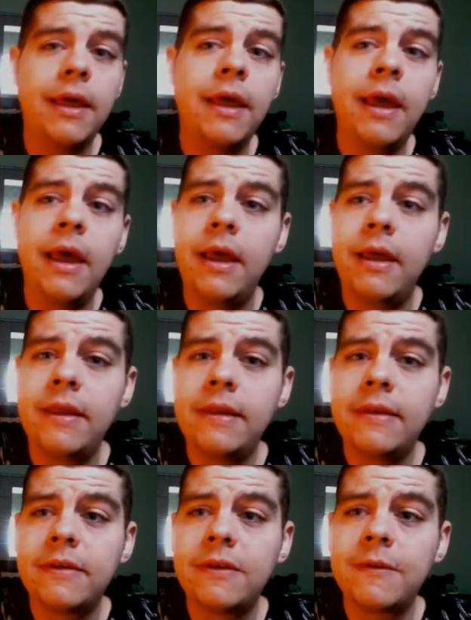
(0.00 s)

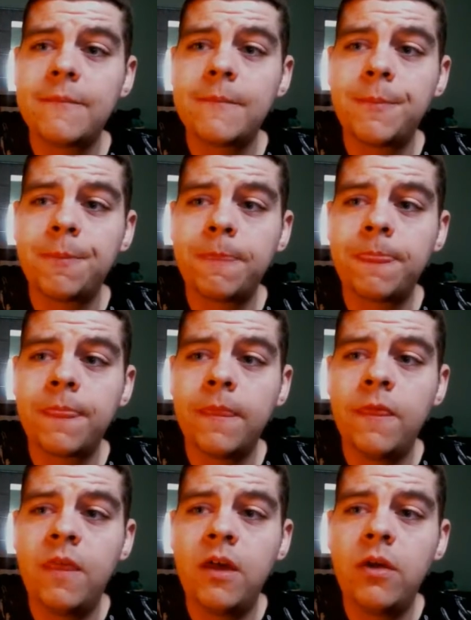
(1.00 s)
And
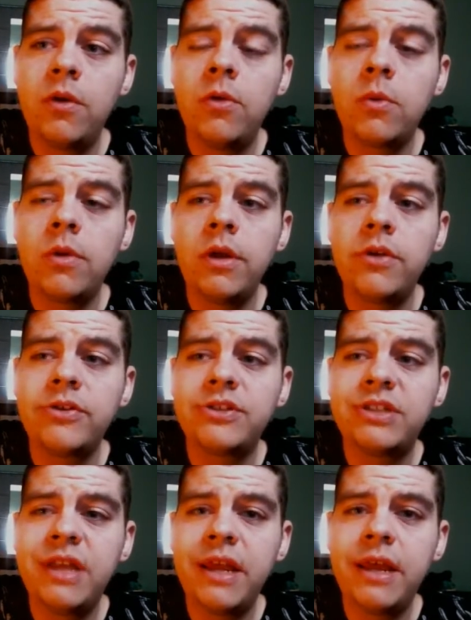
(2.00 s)
they don't really
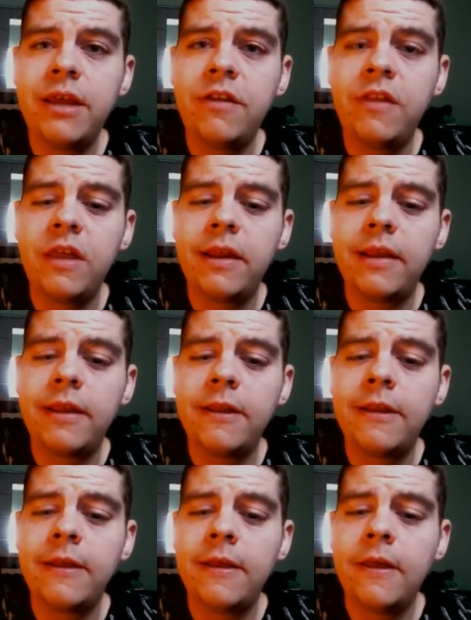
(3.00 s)
understand that
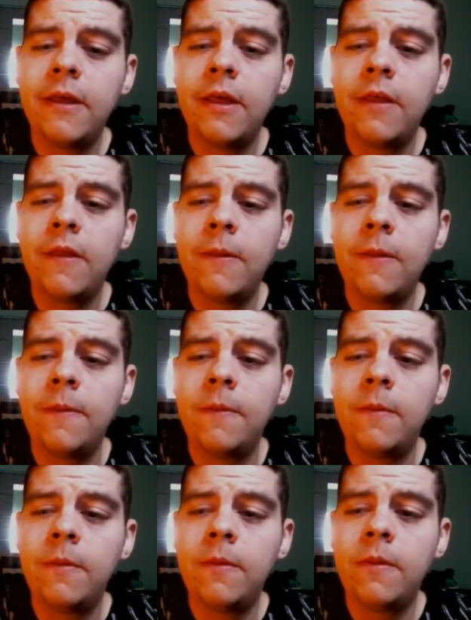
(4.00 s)

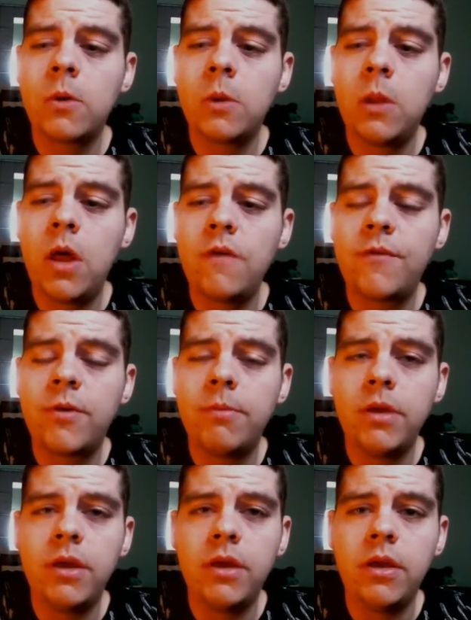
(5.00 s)
their love can
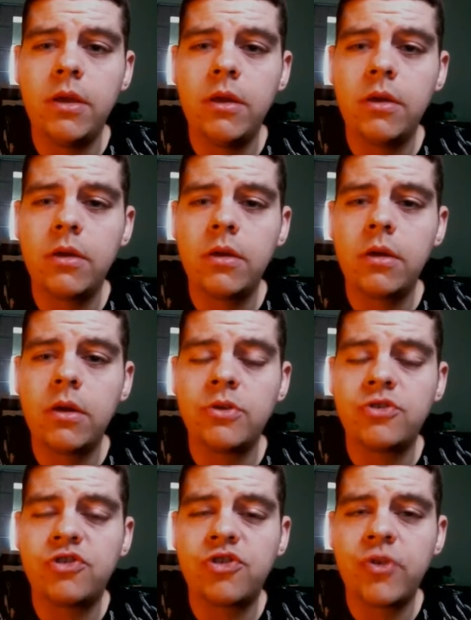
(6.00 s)
be
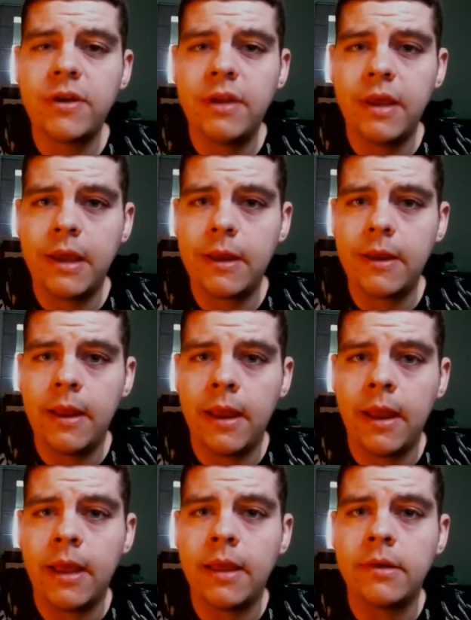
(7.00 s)
constricting
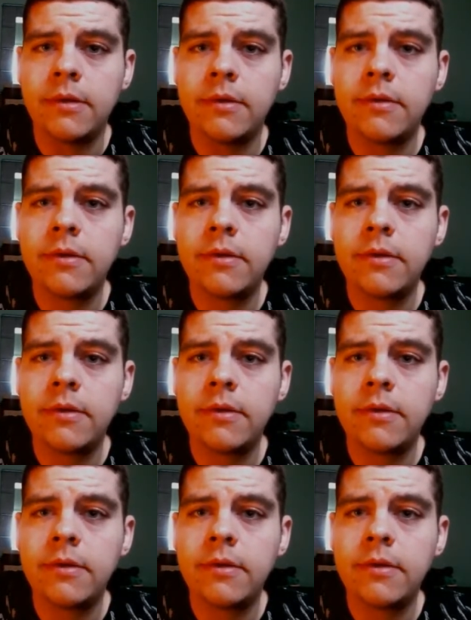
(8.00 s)
and,